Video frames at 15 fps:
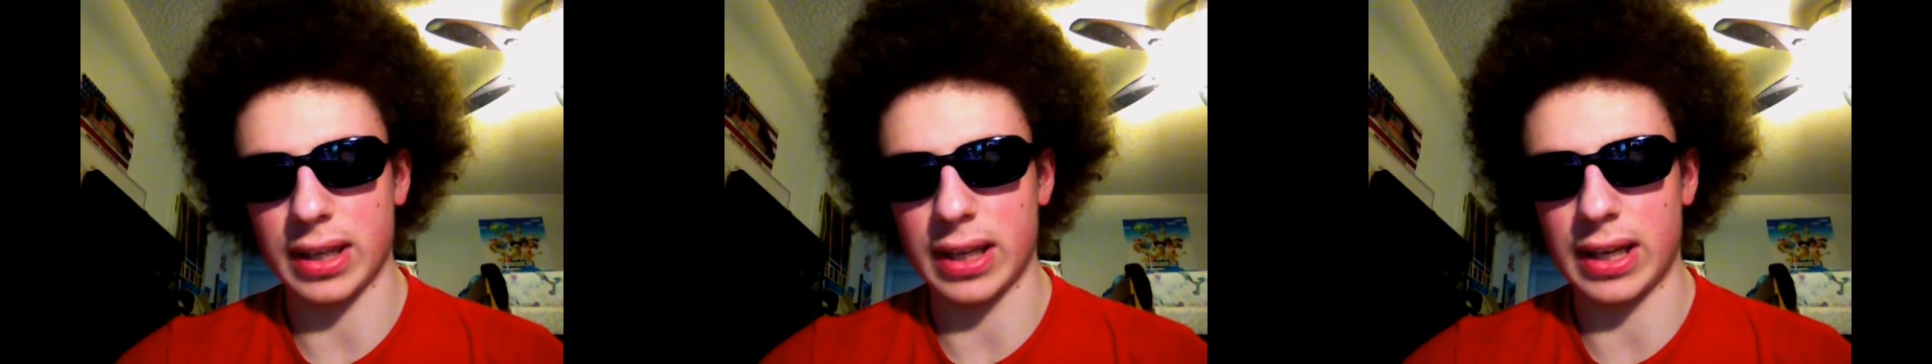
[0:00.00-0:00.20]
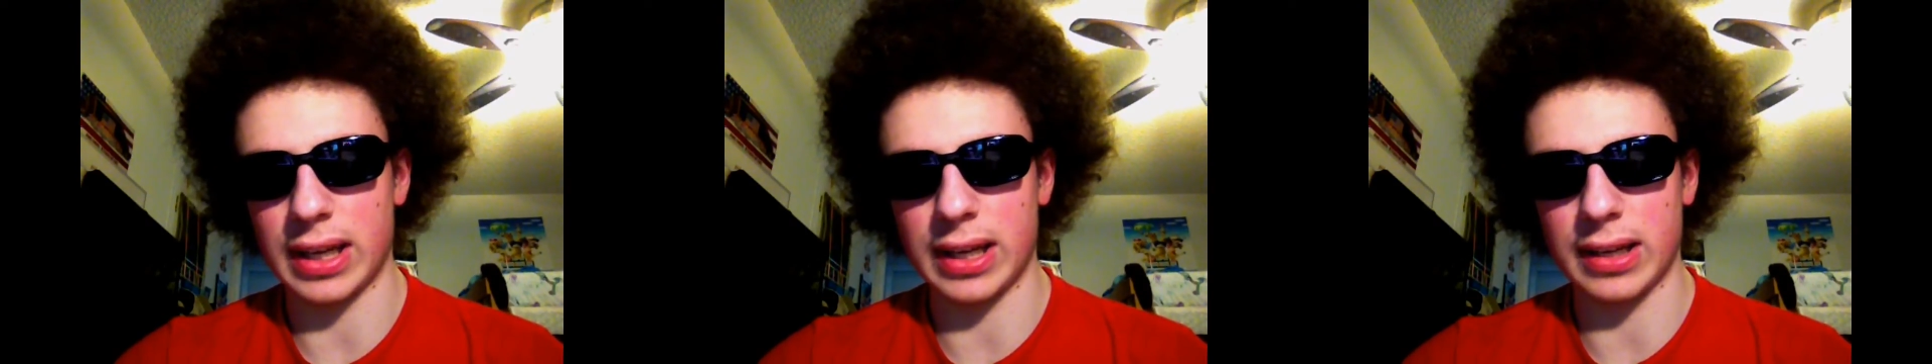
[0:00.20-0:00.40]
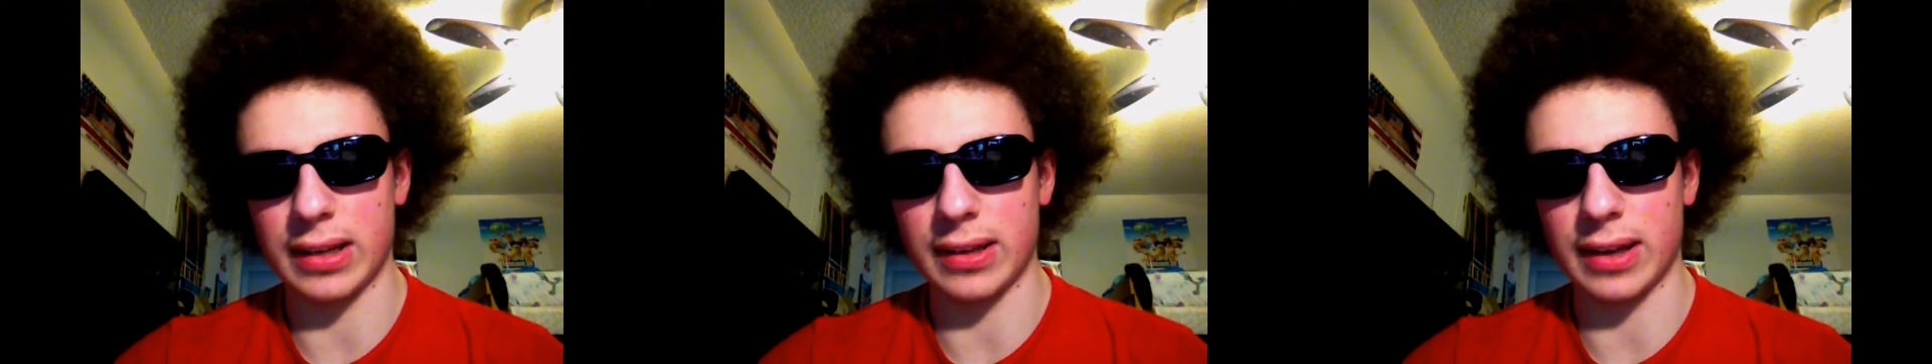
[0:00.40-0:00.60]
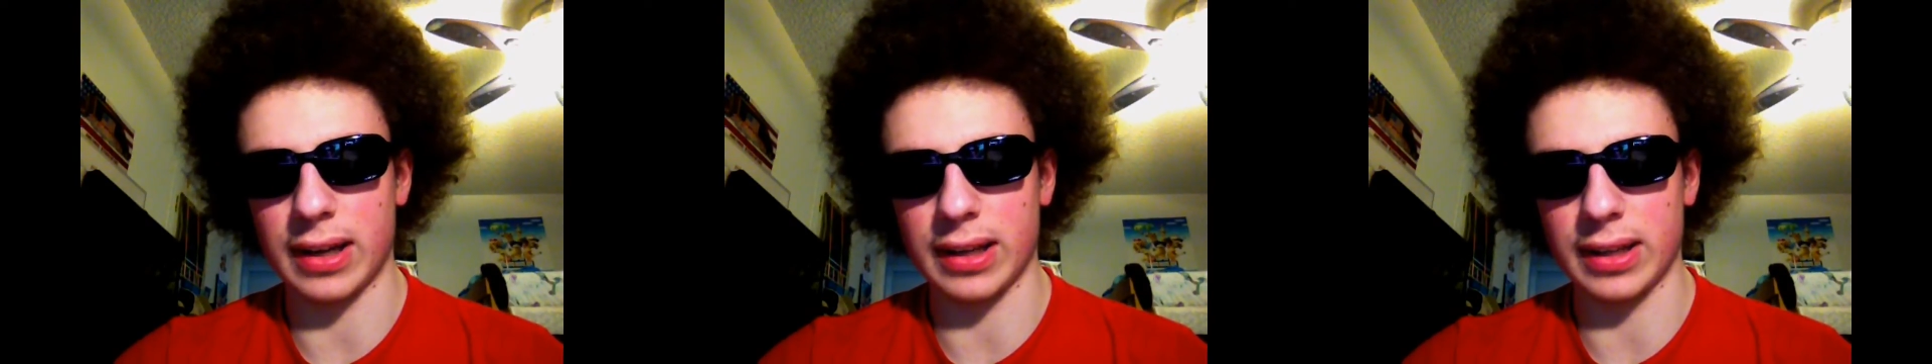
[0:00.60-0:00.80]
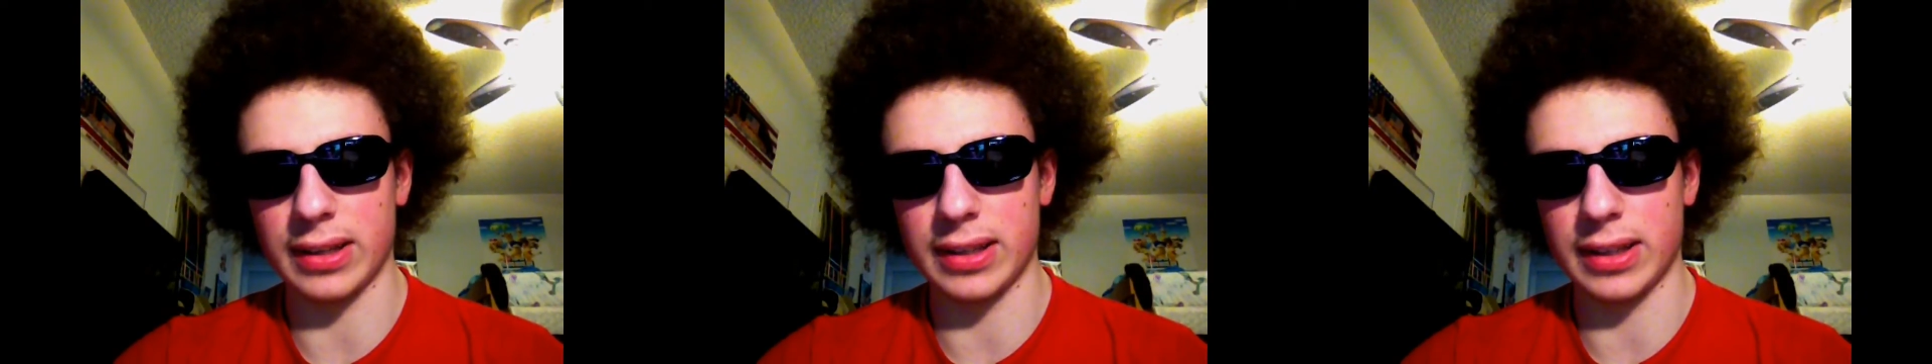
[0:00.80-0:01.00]
And I'd
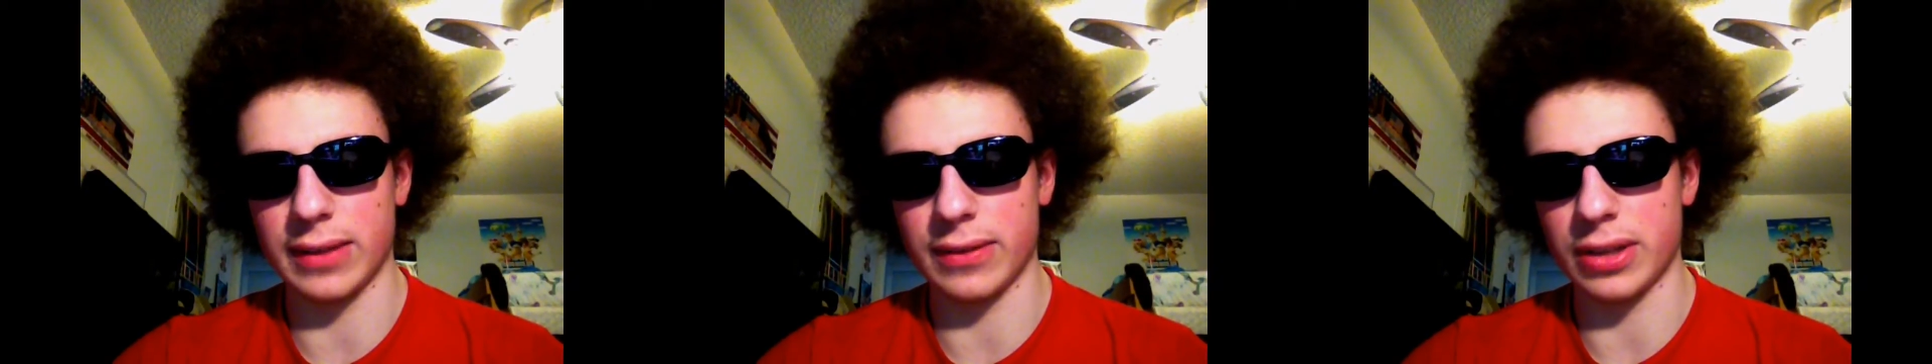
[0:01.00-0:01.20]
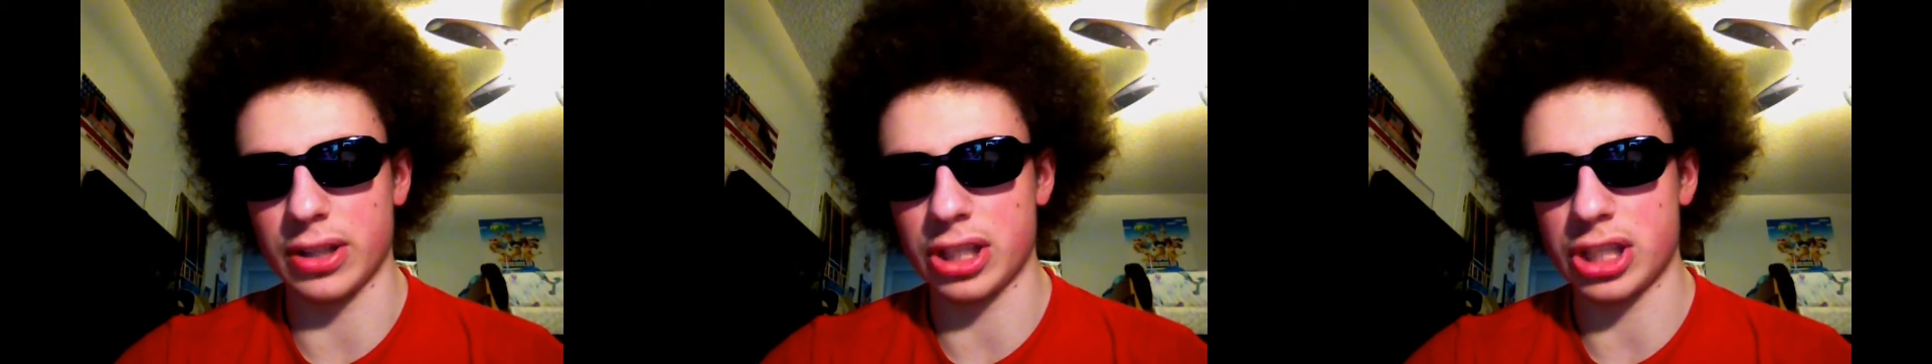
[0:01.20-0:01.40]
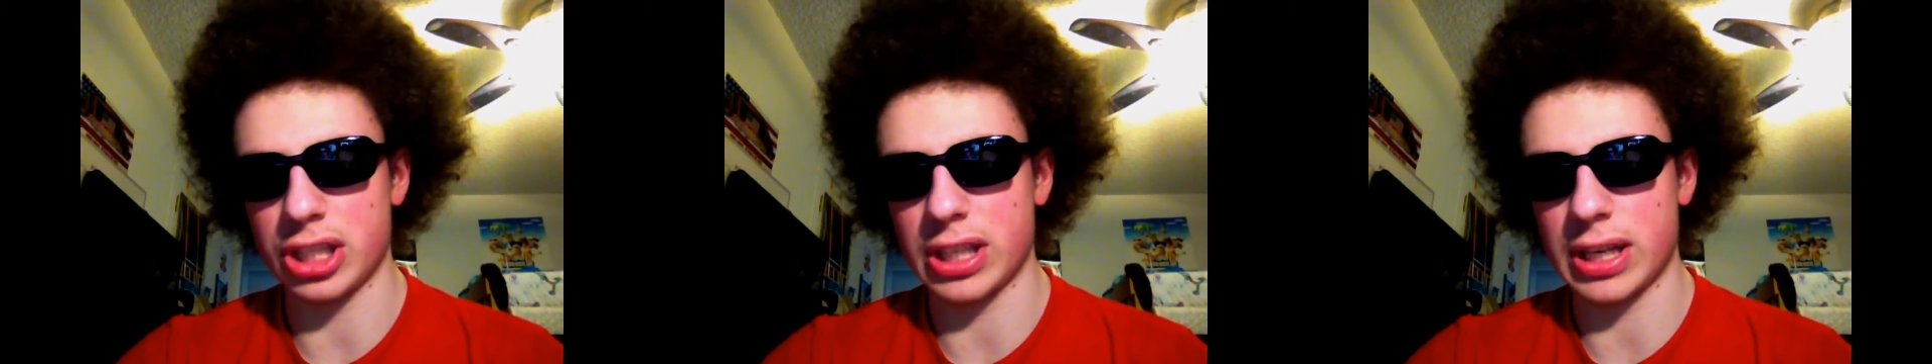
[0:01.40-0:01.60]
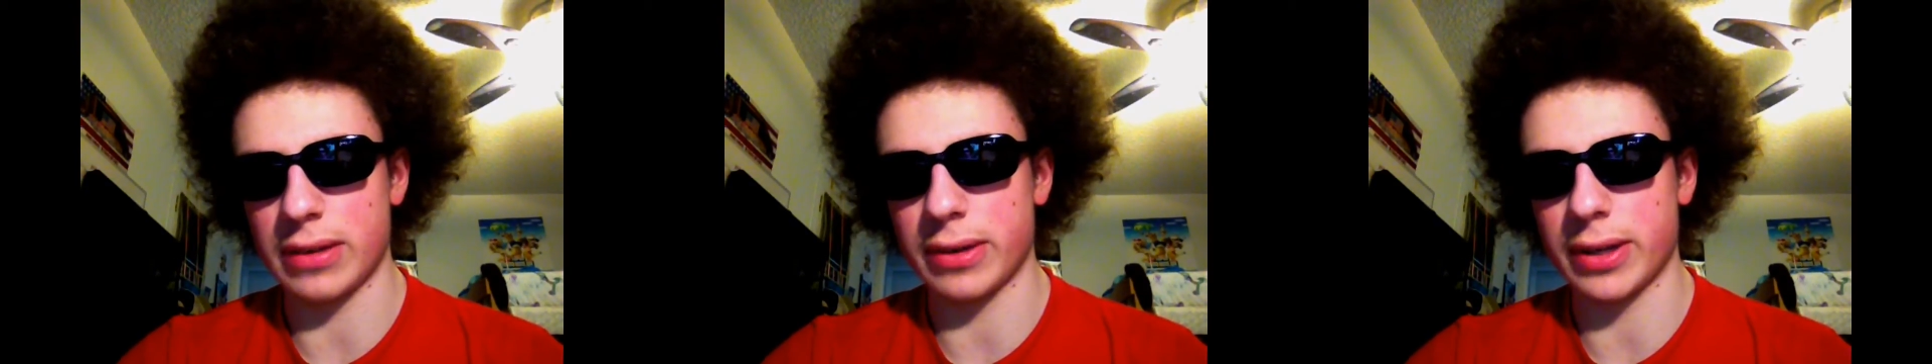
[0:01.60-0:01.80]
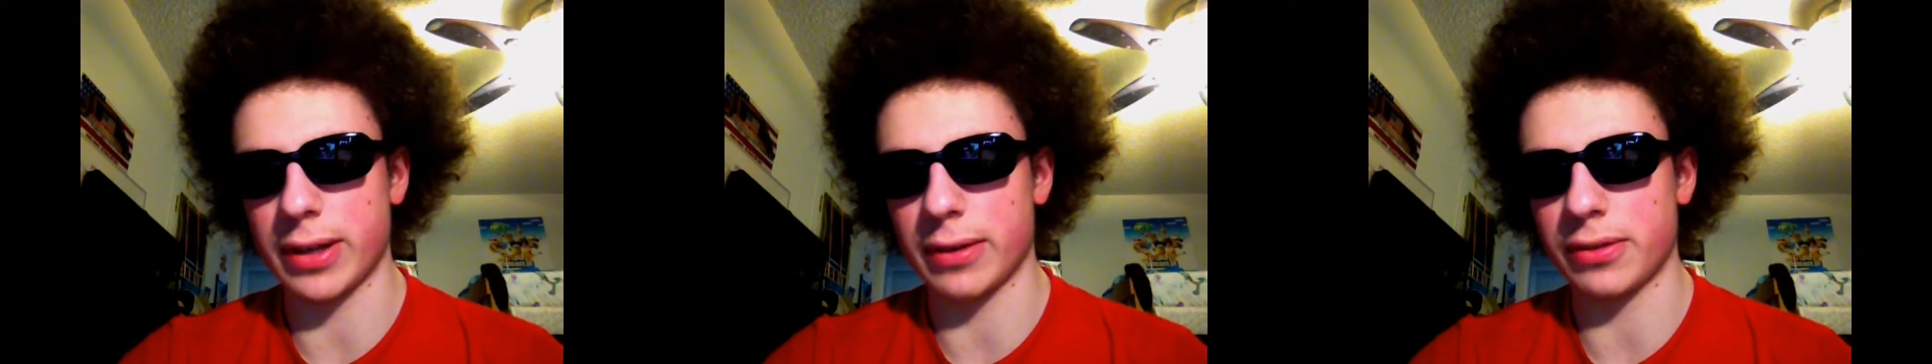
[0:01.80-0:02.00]
like to give a shout
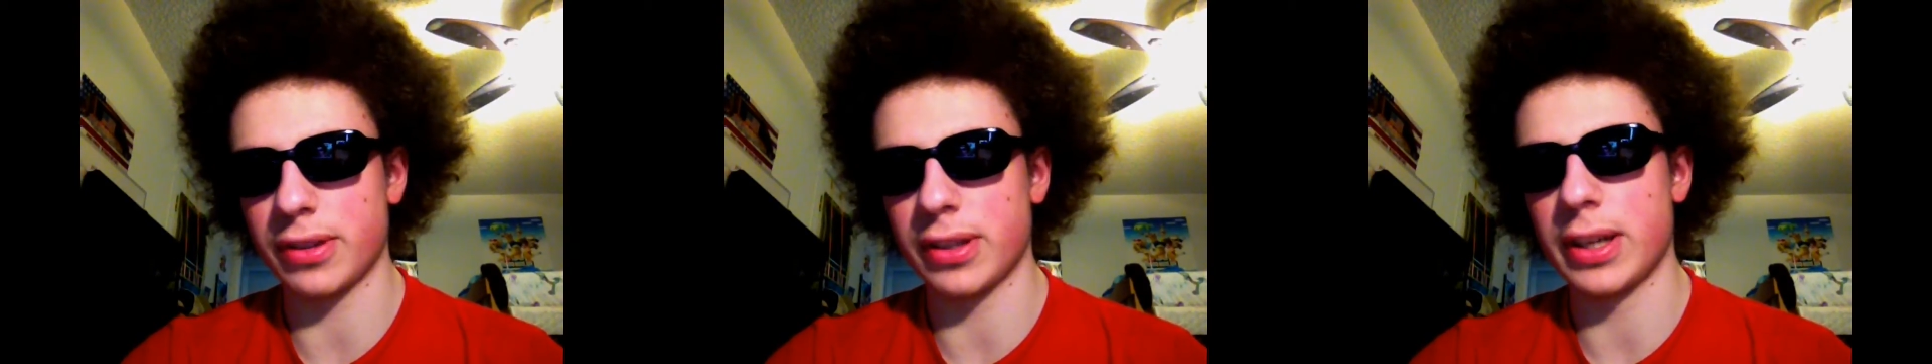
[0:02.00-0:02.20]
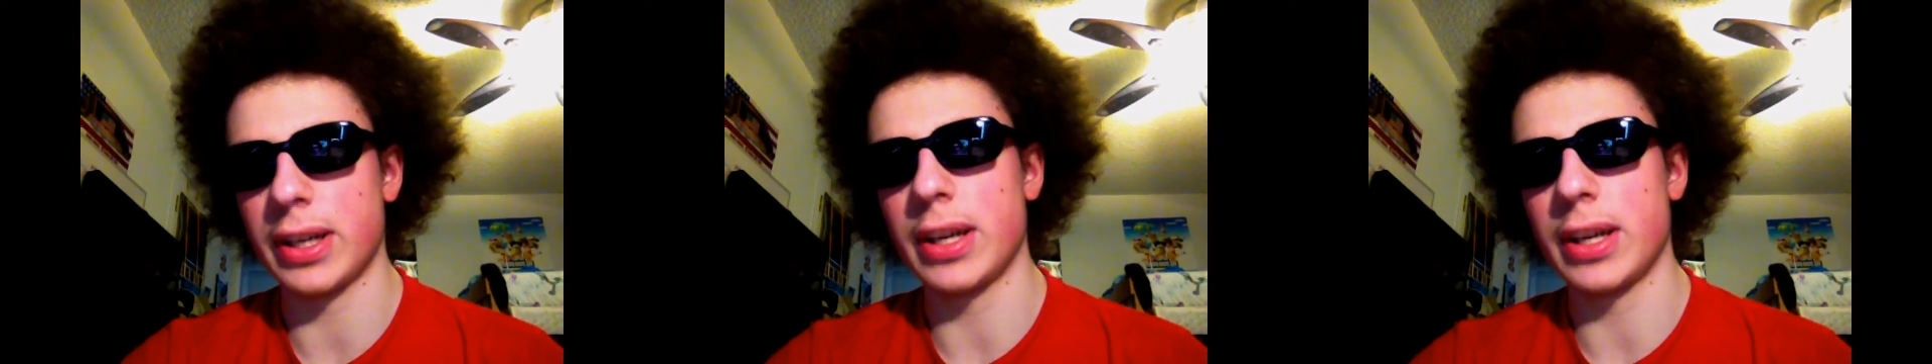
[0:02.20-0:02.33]
out